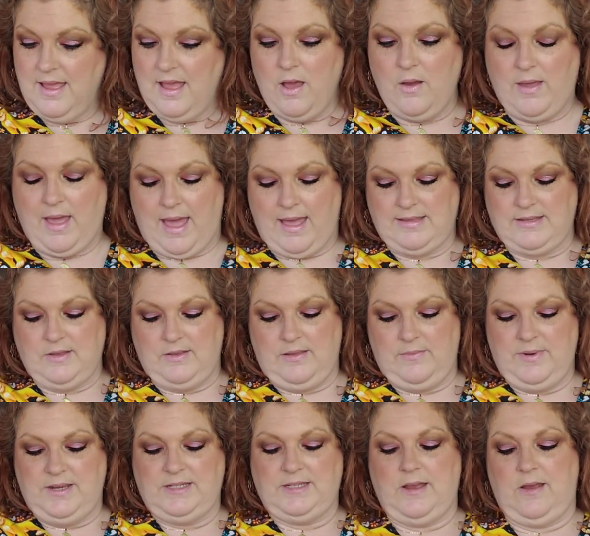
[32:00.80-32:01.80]
Okay, so let
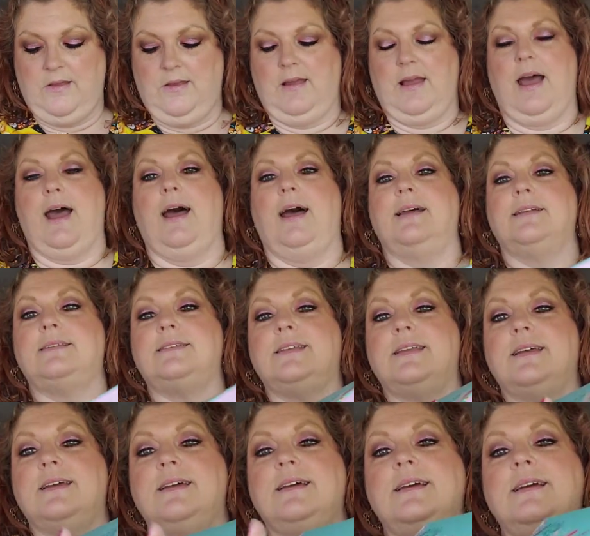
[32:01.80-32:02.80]
me show you guys.
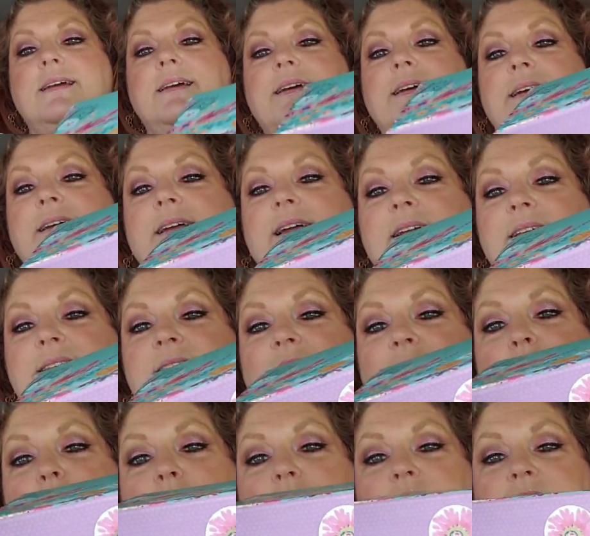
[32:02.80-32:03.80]
It's a
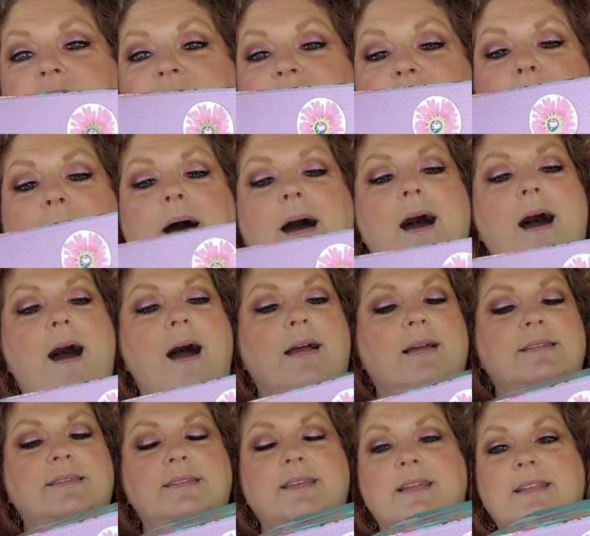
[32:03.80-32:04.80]
gorgeous
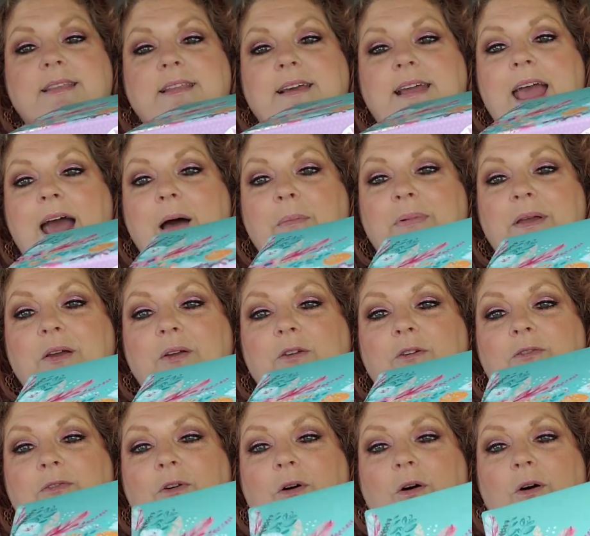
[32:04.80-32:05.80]
box. Look how
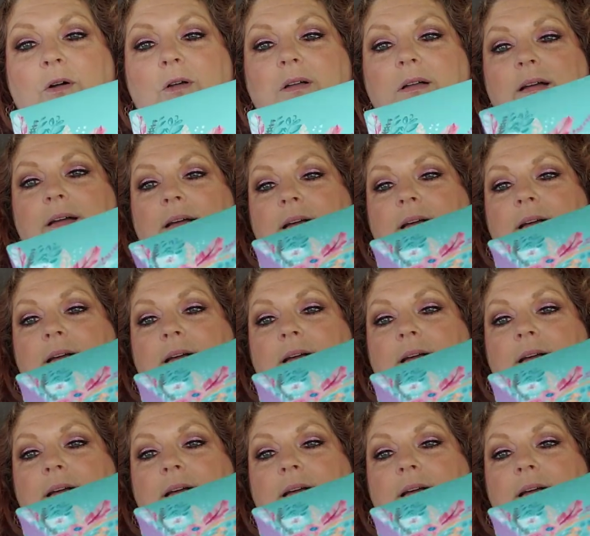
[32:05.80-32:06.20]
beautiful.